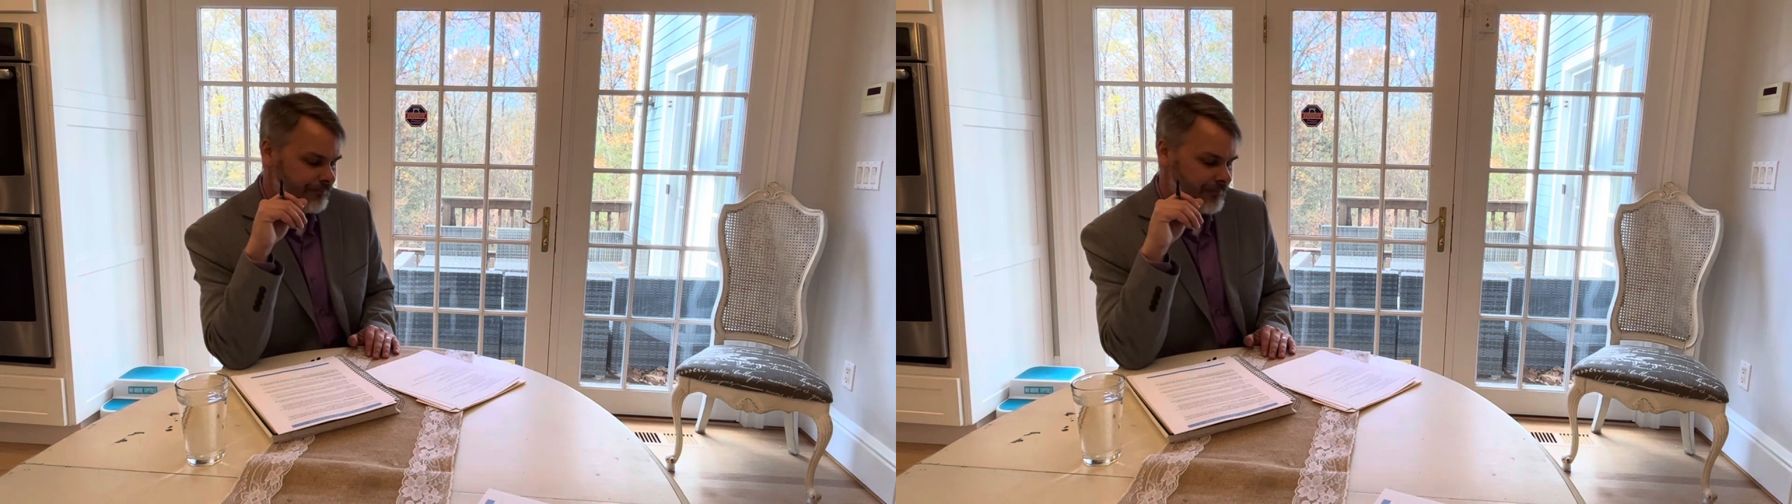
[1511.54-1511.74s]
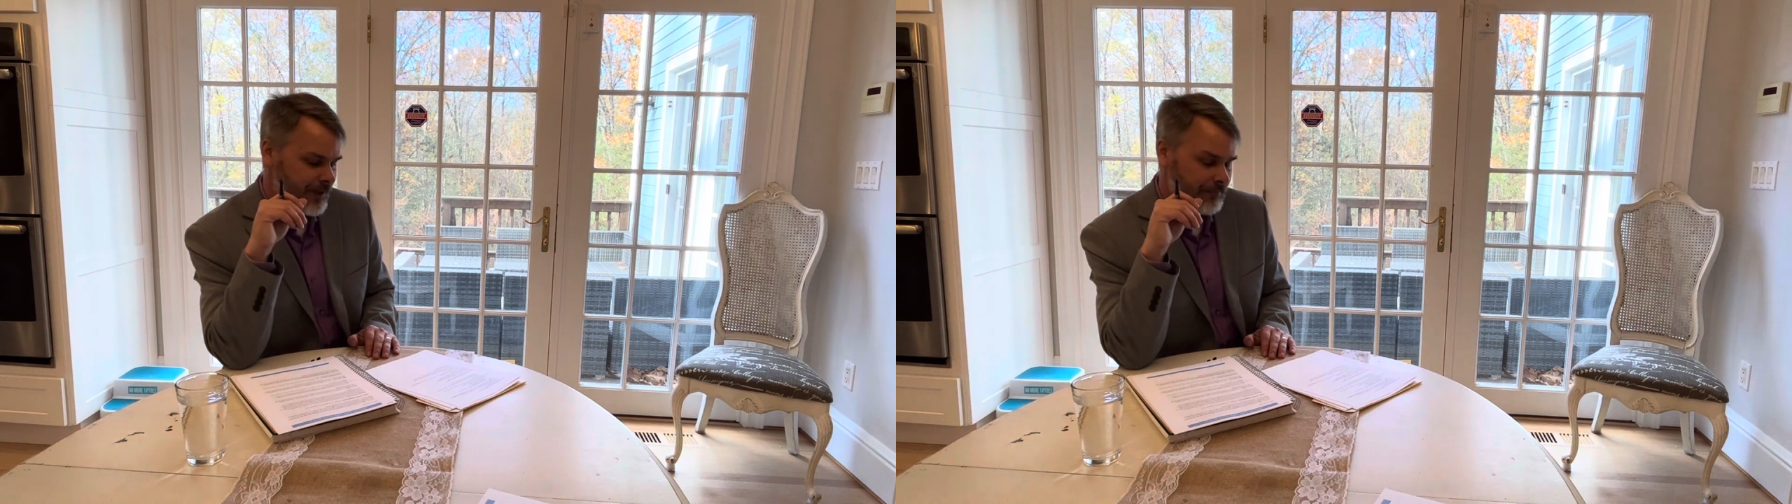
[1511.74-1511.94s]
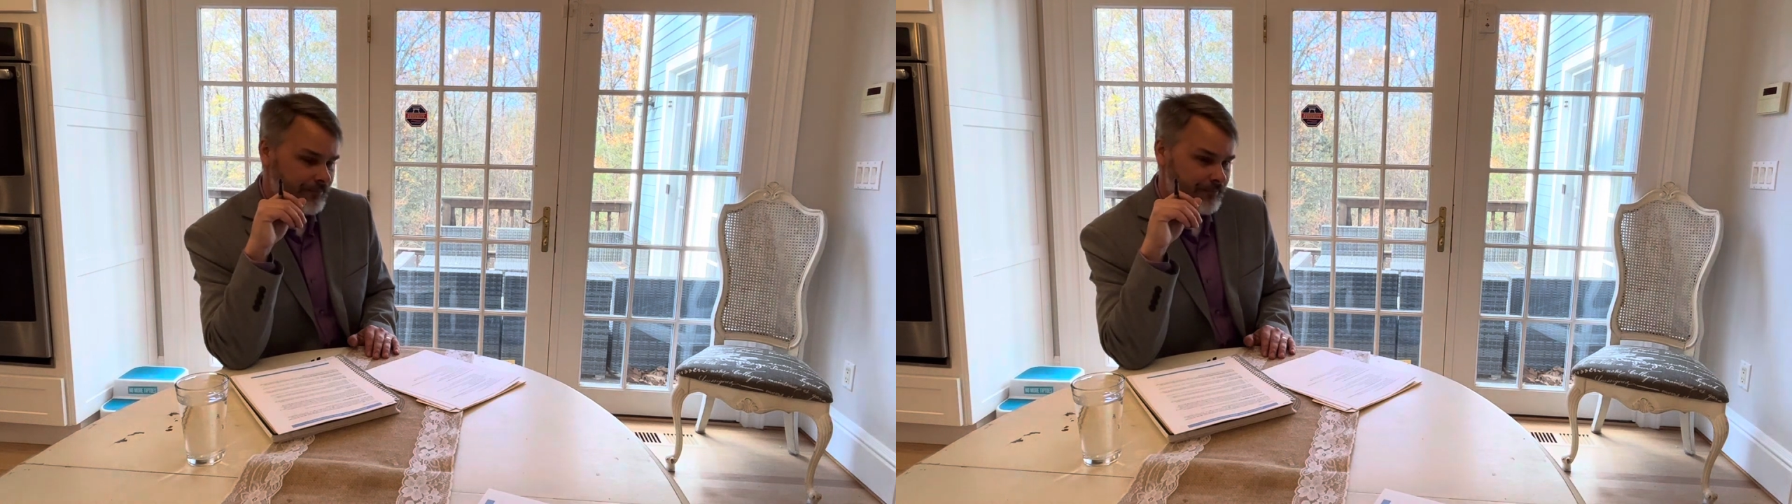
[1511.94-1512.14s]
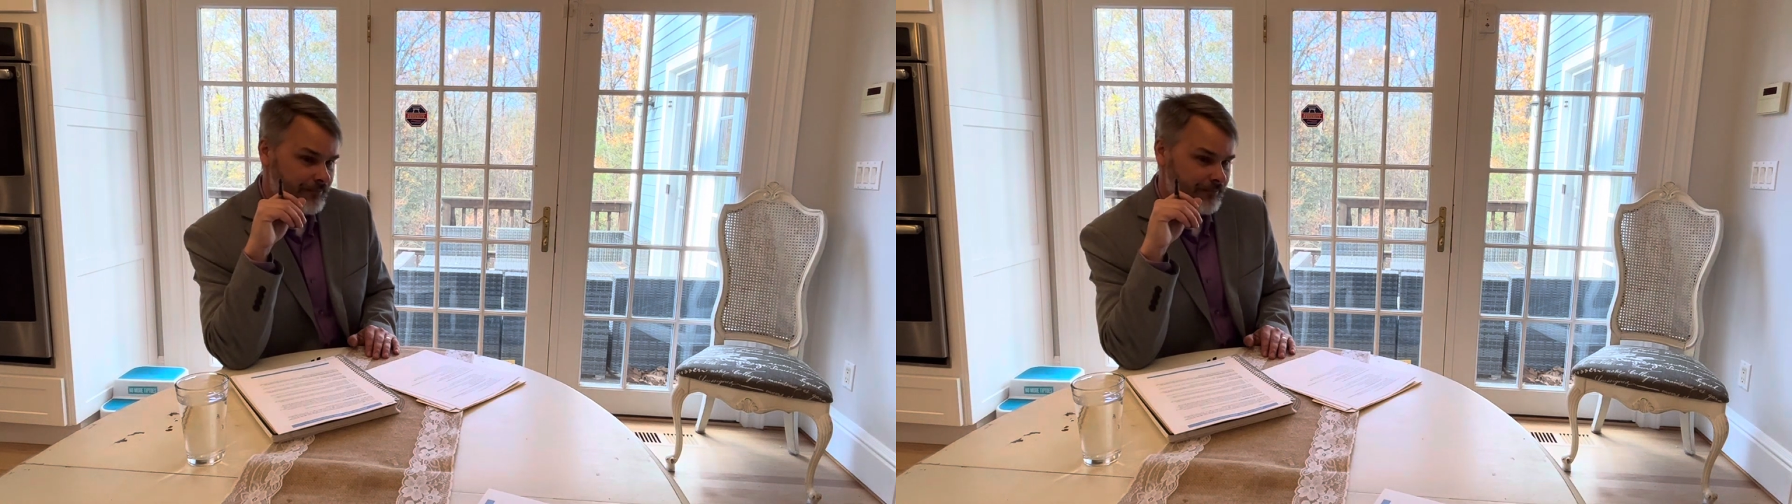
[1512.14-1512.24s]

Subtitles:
Yep.